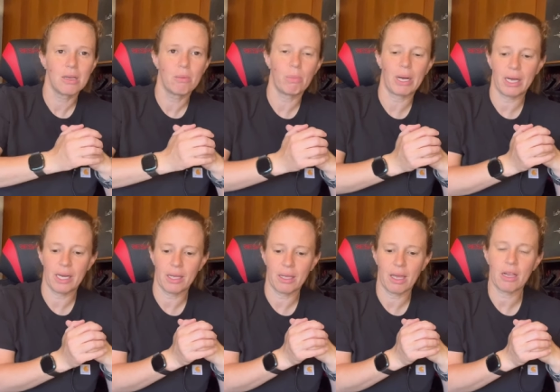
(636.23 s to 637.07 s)

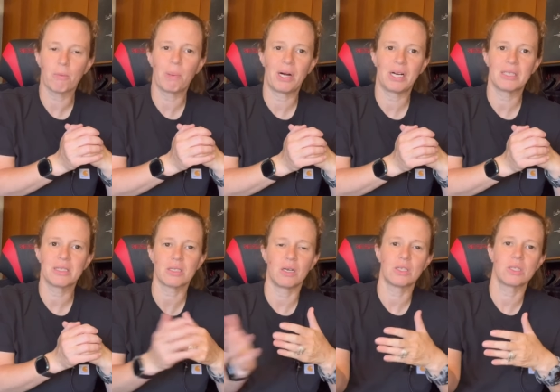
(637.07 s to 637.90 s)
my AirPods
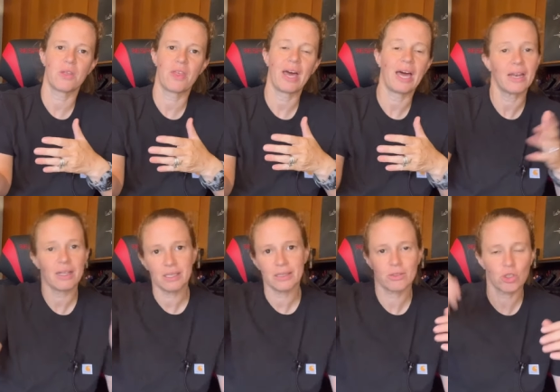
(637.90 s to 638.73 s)
onto that
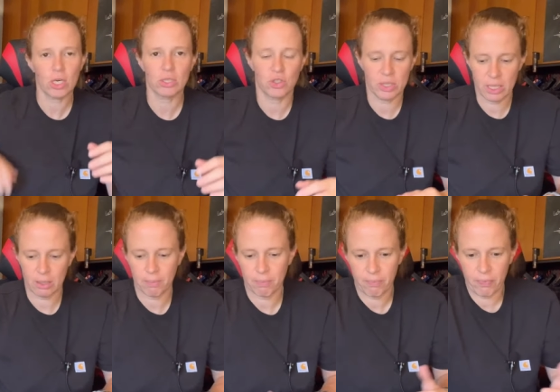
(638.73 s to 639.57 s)
and charge
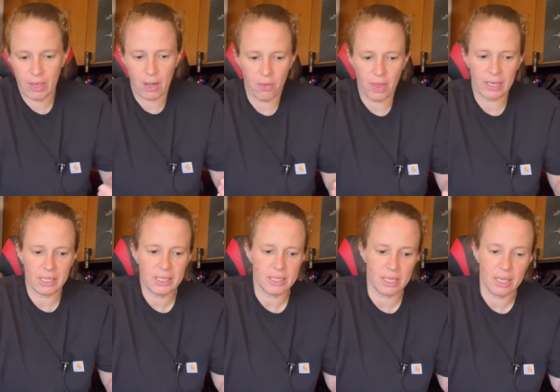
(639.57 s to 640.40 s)
them, you know, that
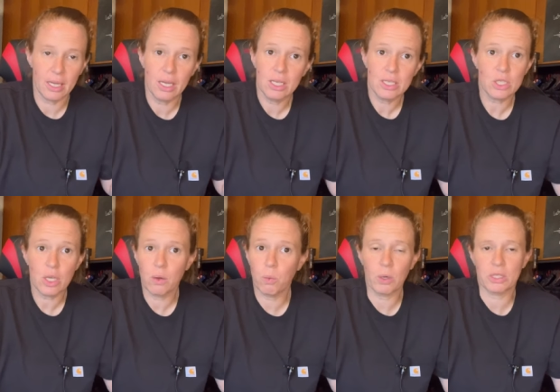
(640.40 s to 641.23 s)
easy.
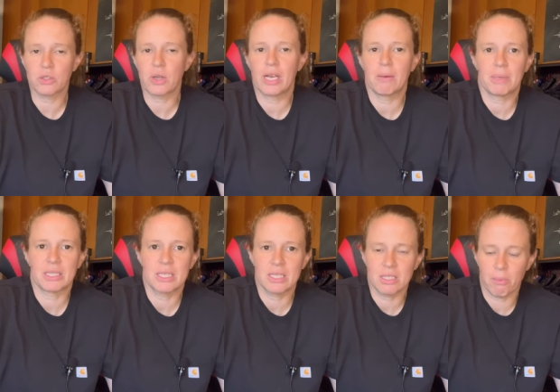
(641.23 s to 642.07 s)
So works great in my
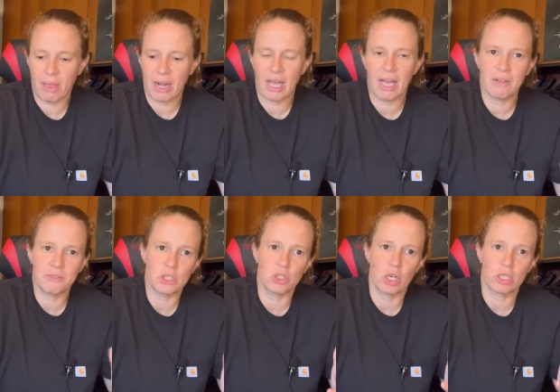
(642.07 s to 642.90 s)
system that I have
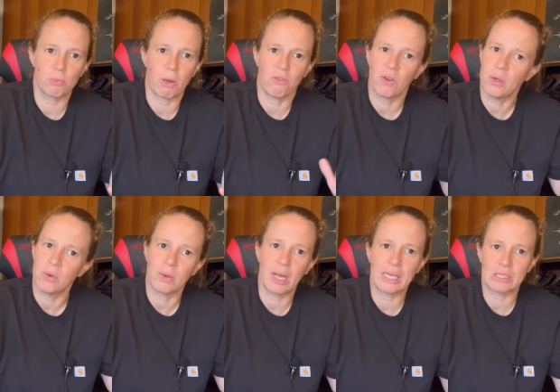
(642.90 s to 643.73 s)
to charge my
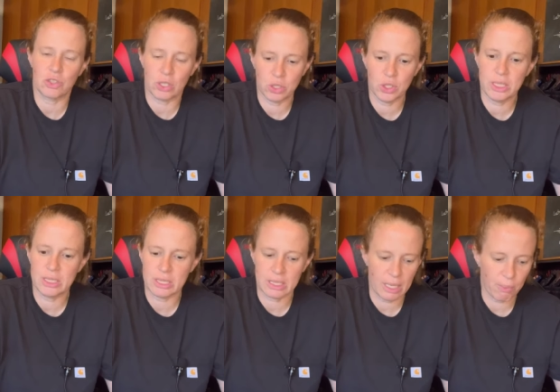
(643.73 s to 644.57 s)
phone. I can charge these the
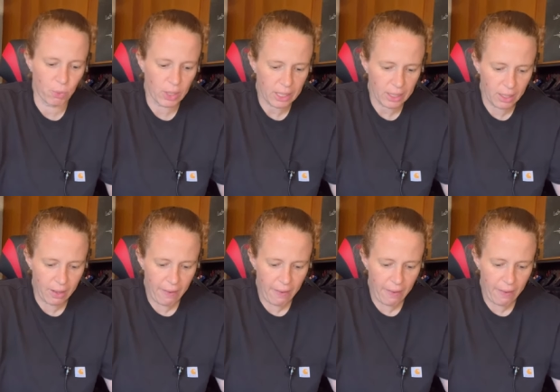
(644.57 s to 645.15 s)
same way.